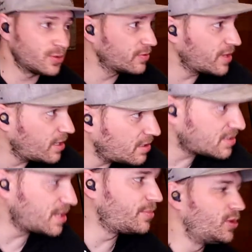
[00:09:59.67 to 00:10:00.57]
Alright, so we've got it
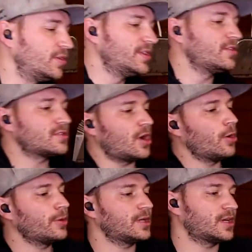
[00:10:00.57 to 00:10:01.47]
assembled, and there's
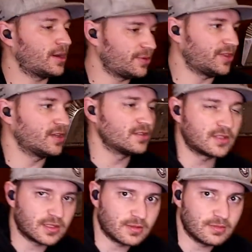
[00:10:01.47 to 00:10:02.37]
already a couple
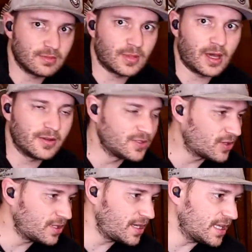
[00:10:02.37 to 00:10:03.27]
things I was
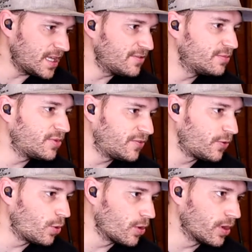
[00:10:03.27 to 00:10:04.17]
looking even
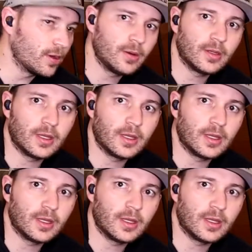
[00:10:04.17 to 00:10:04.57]
before